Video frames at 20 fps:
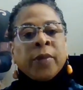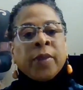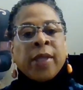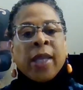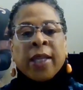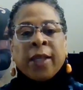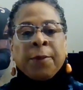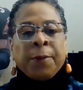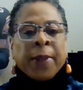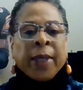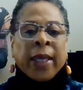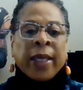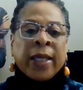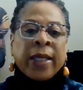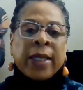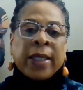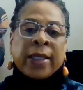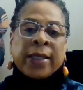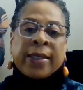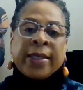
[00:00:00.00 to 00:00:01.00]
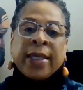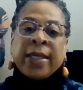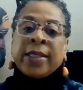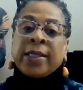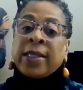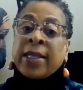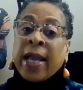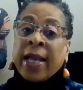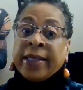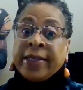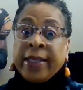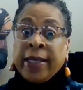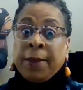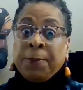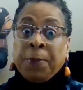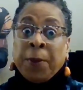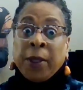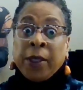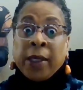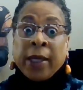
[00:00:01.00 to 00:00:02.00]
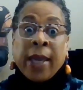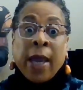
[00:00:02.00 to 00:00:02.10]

Now, at the beginning of the season, I did pick the